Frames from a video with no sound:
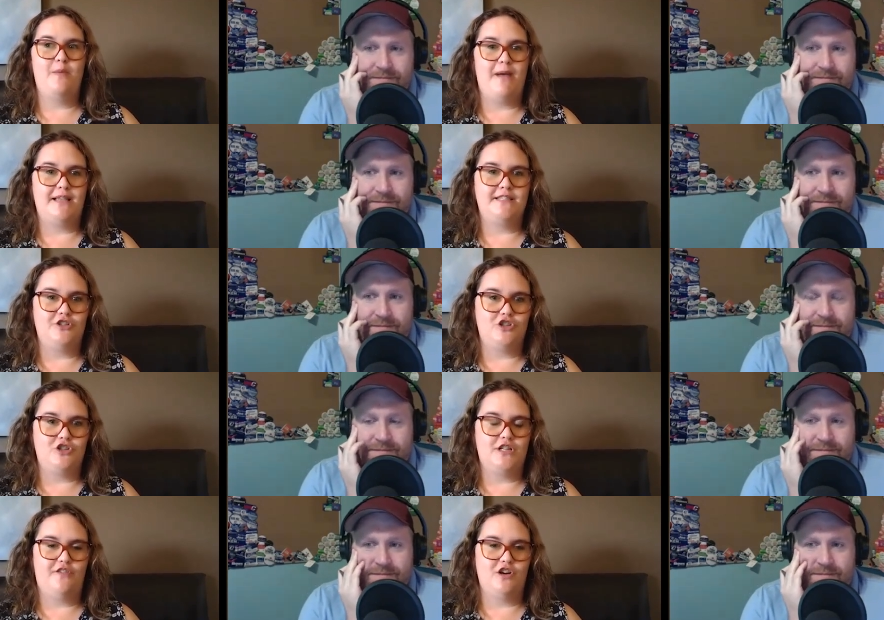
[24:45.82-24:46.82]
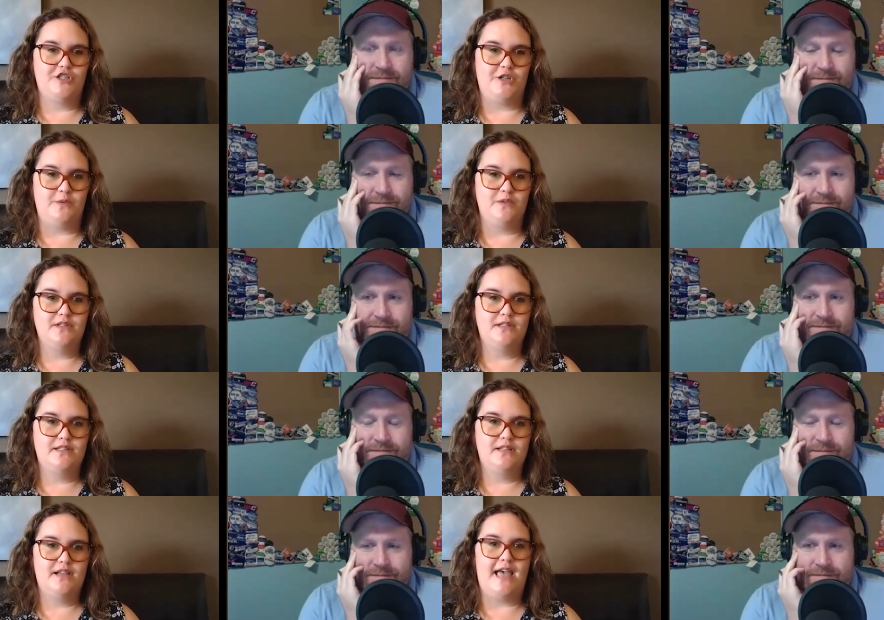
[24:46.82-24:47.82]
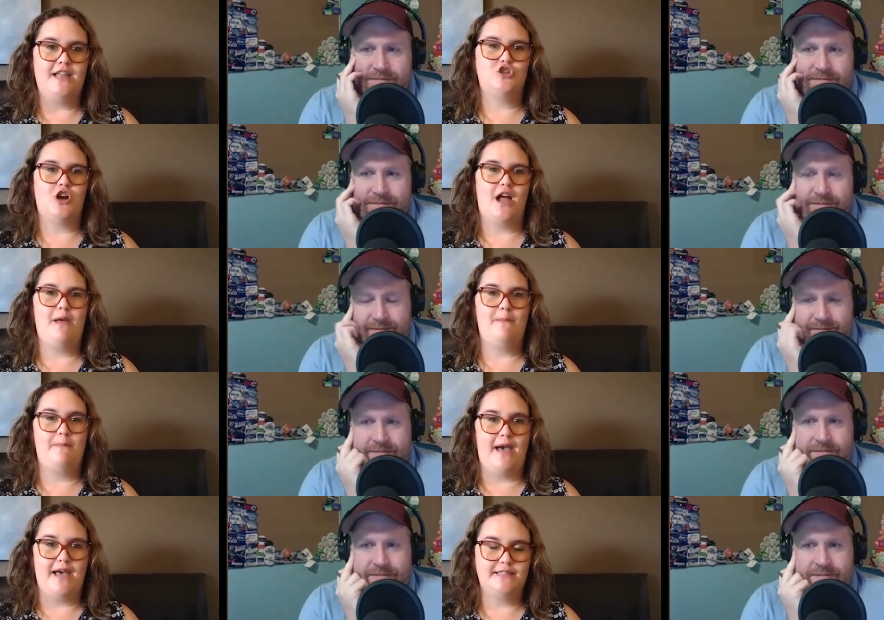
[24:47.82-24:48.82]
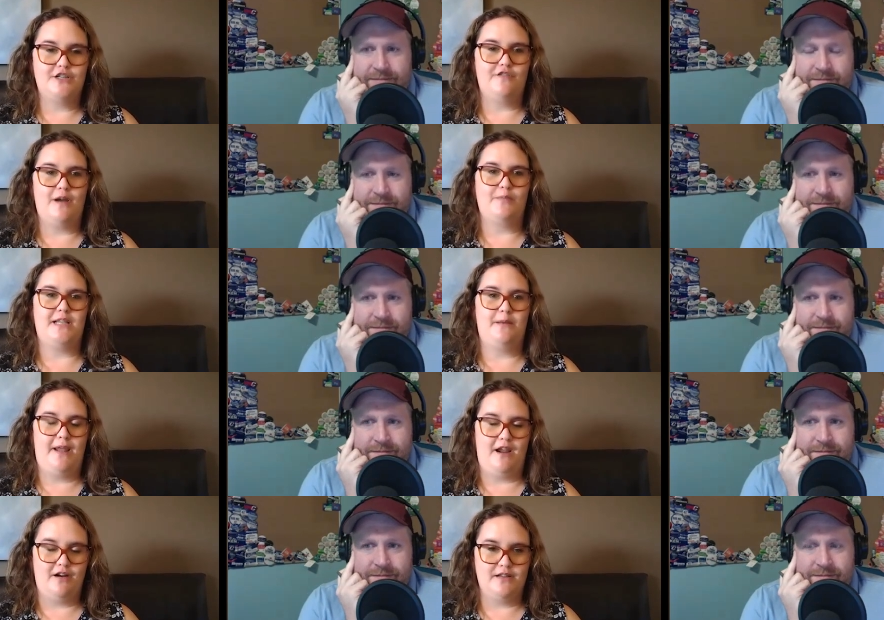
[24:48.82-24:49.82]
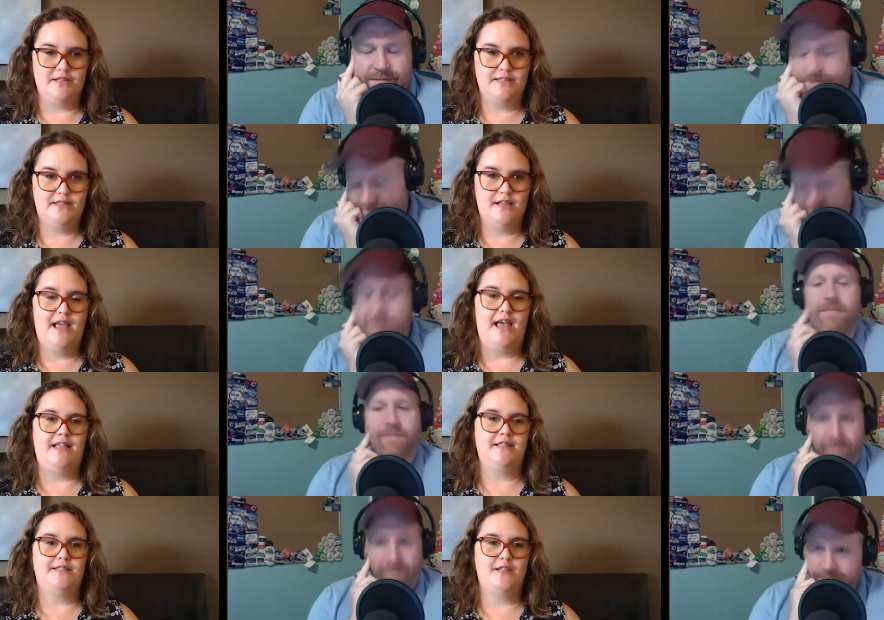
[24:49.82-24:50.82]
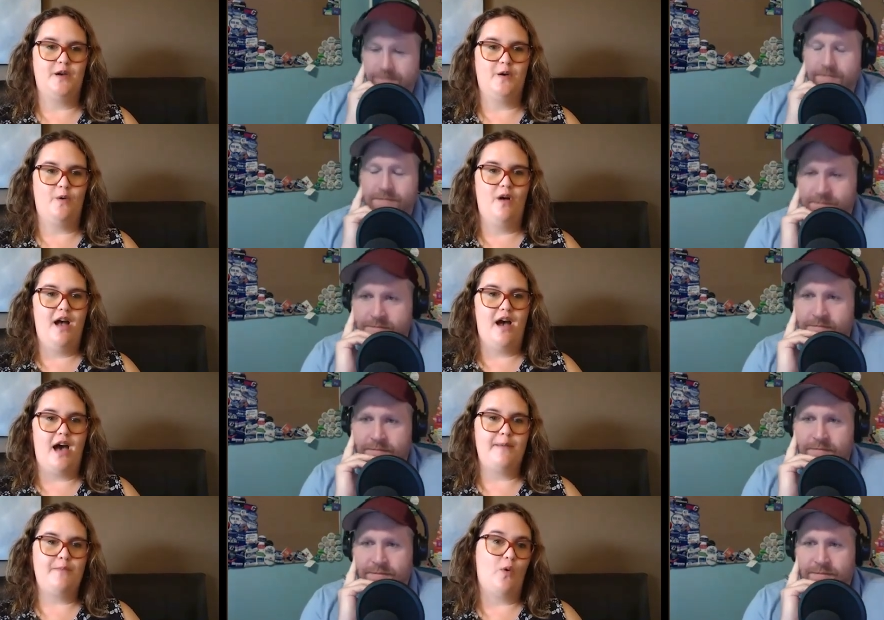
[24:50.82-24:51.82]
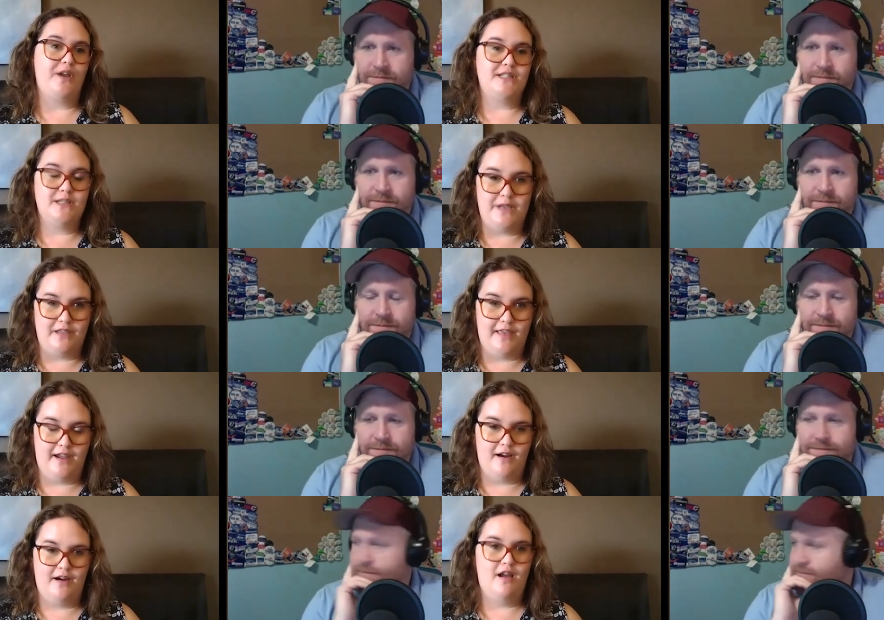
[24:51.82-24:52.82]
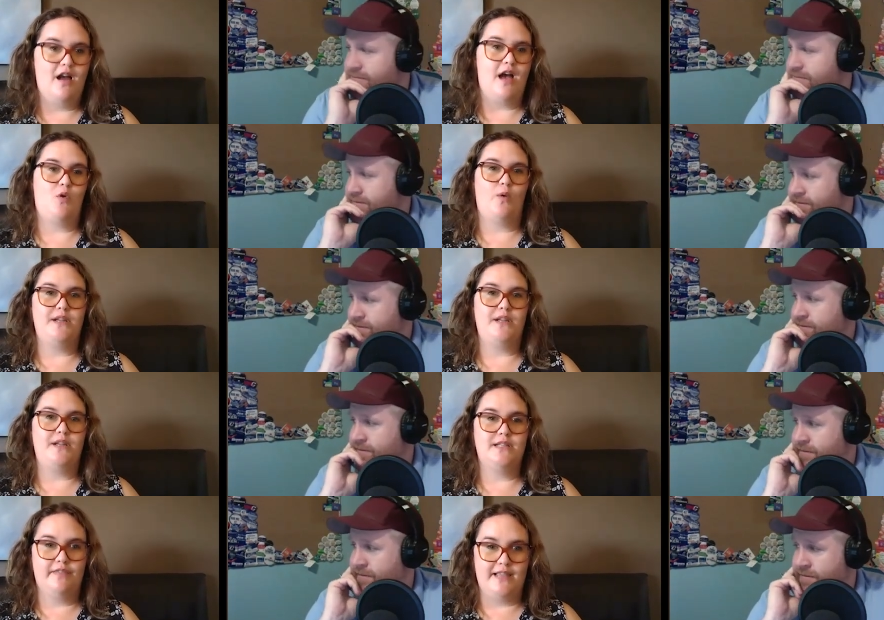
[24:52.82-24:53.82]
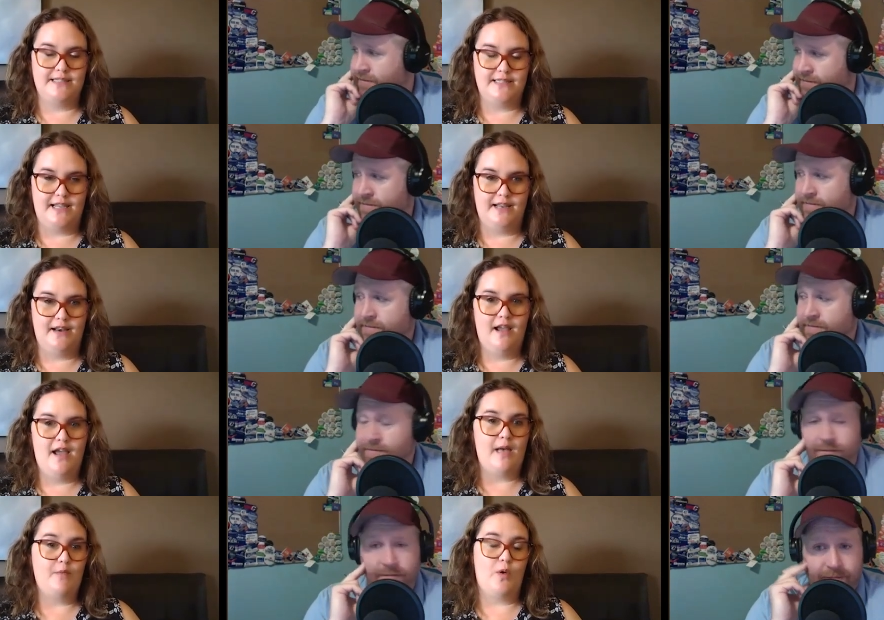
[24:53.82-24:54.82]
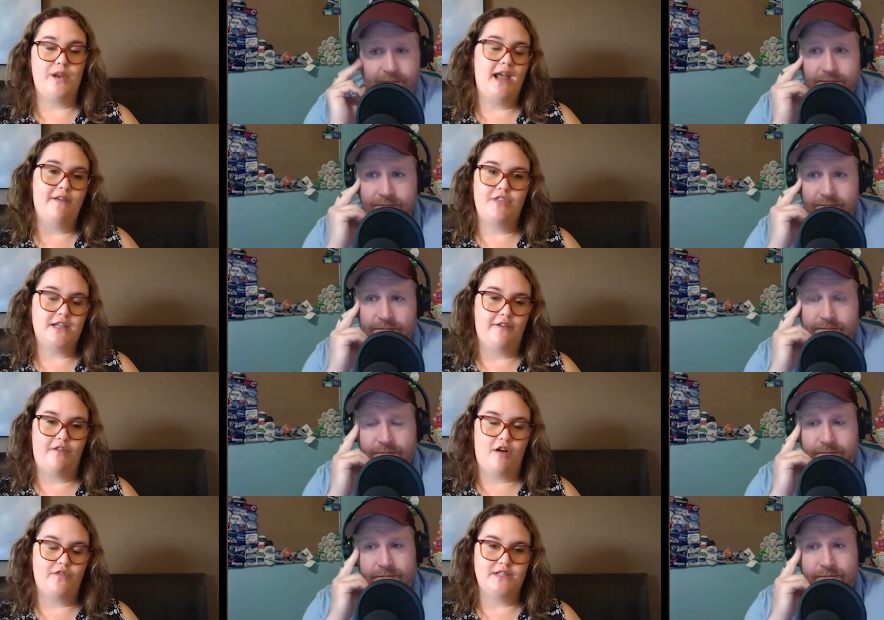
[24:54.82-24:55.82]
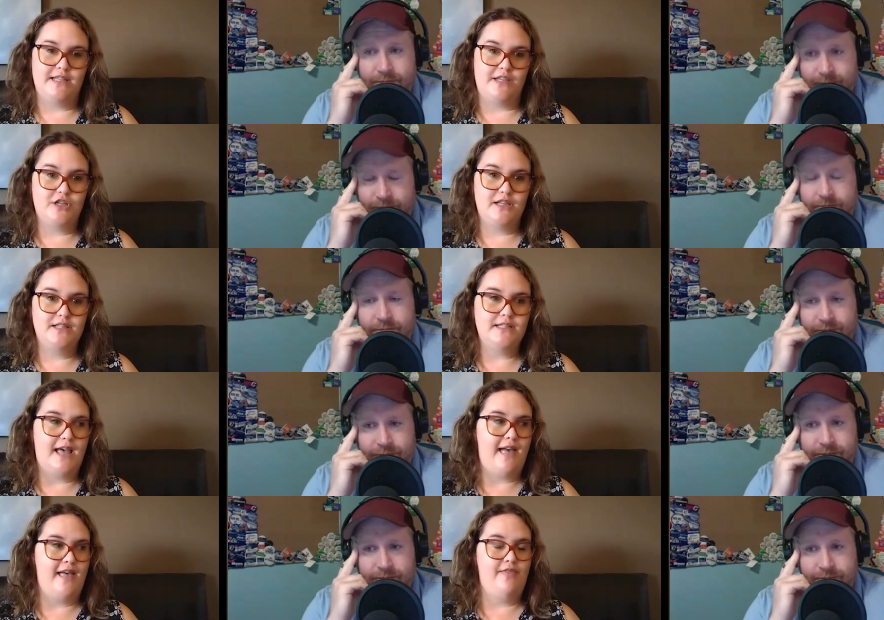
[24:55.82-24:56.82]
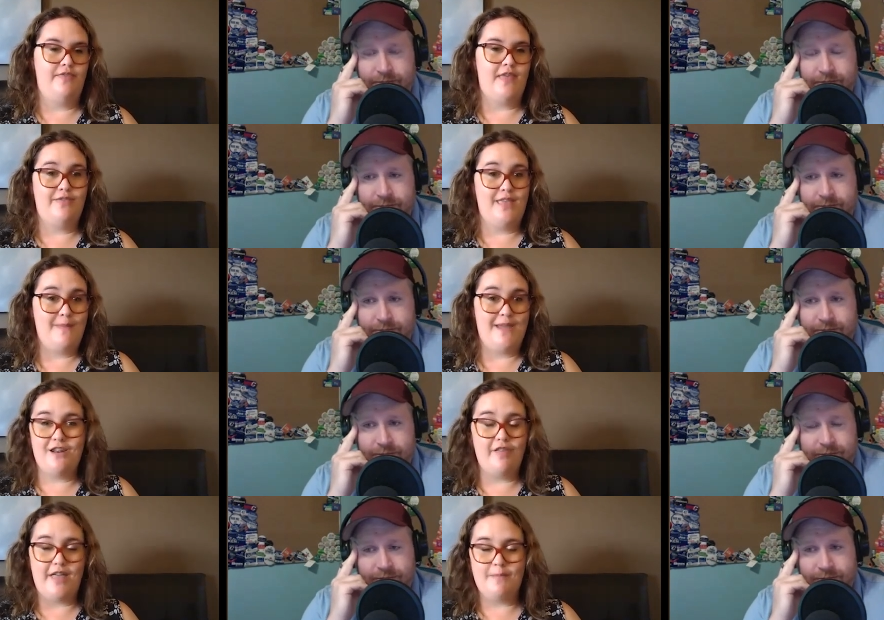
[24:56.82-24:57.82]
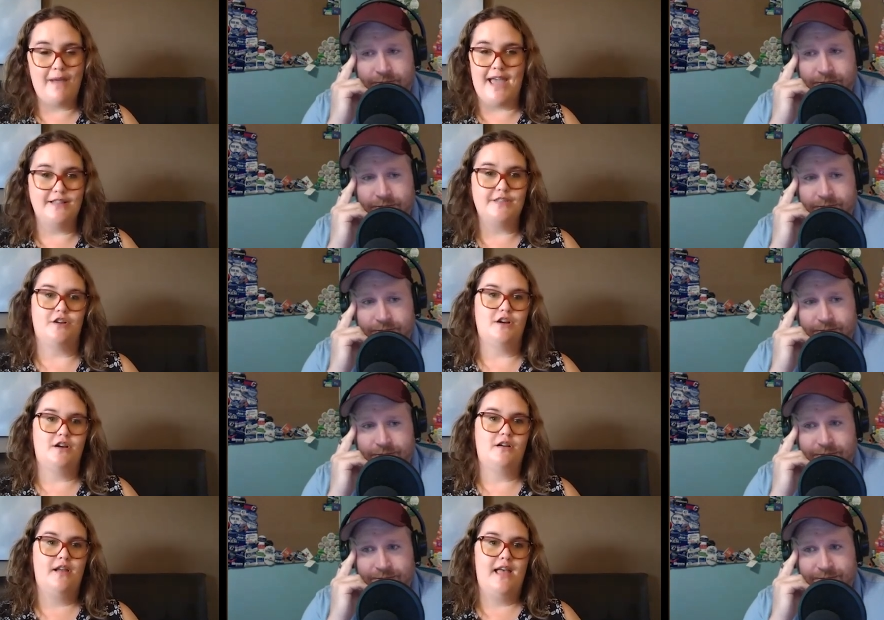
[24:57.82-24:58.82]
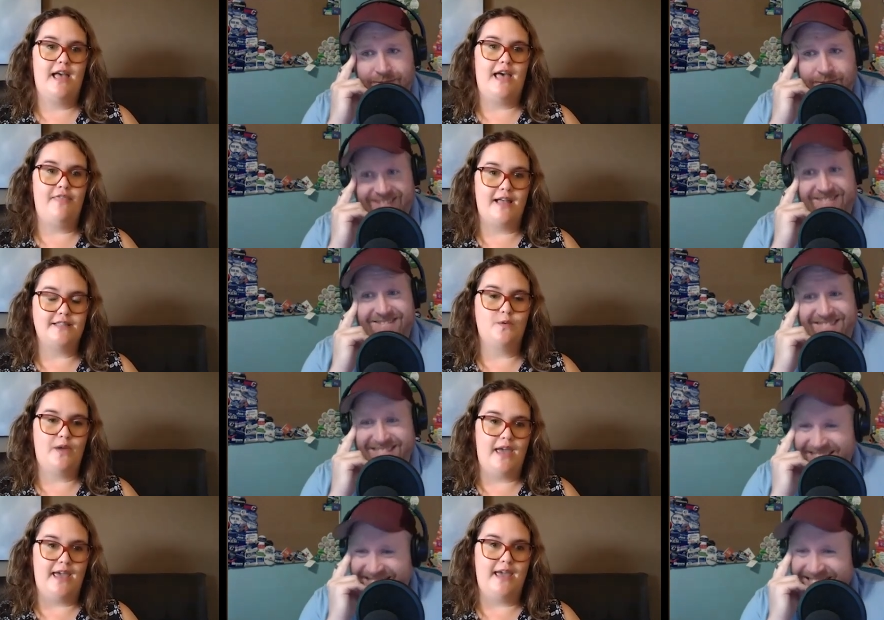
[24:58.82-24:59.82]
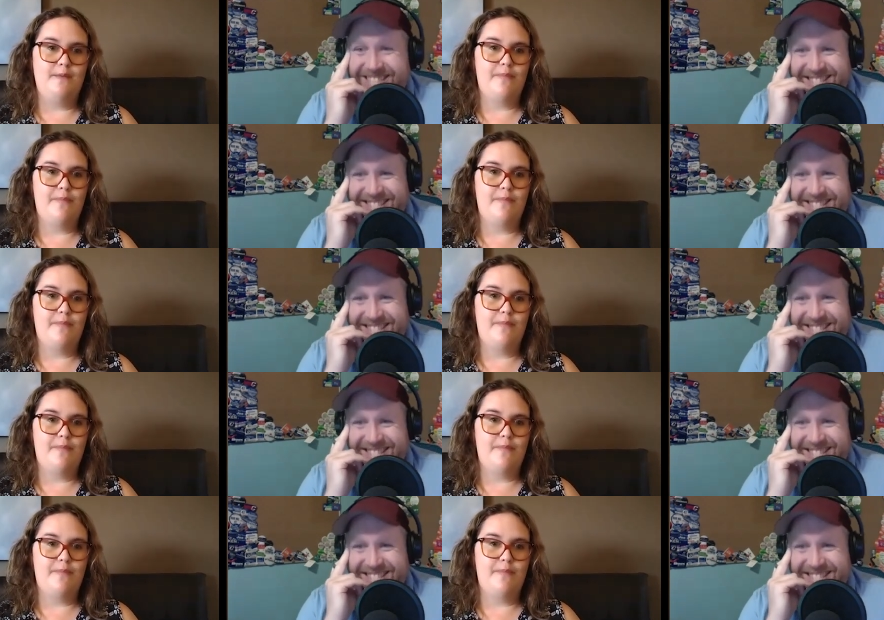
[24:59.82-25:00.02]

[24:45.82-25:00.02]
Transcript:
Speaker 1: the best interest of our students and try my best to represent parents. And so I'm going to be there. I'm going to listen. I'm going to have the tough conversations and that they may not like my answer. And that's okay.